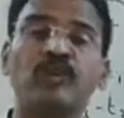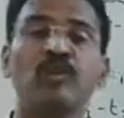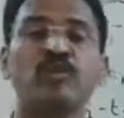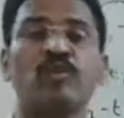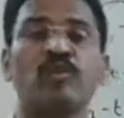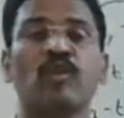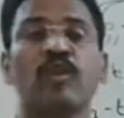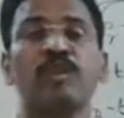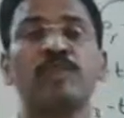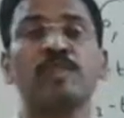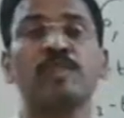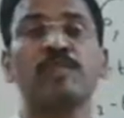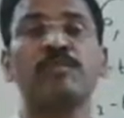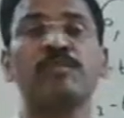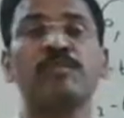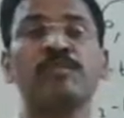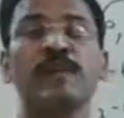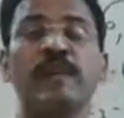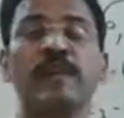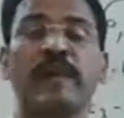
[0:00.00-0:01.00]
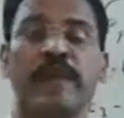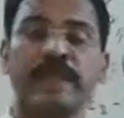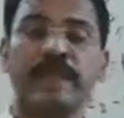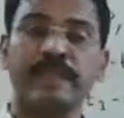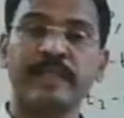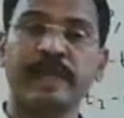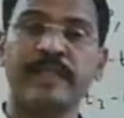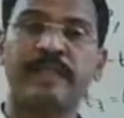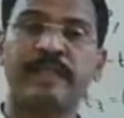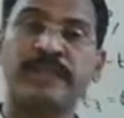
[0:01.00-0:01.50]
solve some
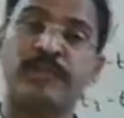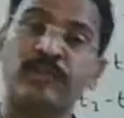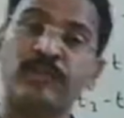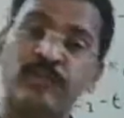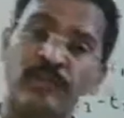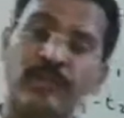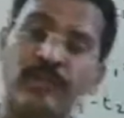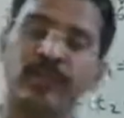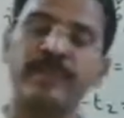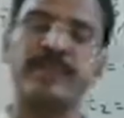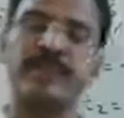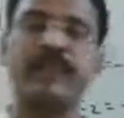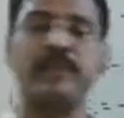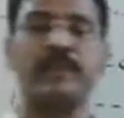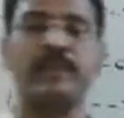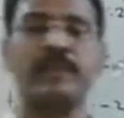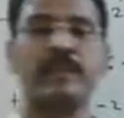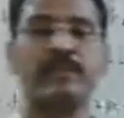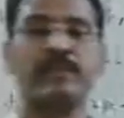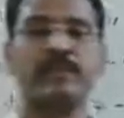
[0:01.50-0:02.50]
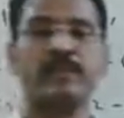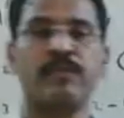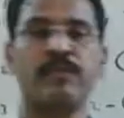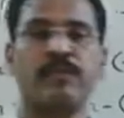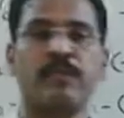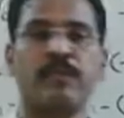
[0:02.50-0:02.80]
examples yourselves.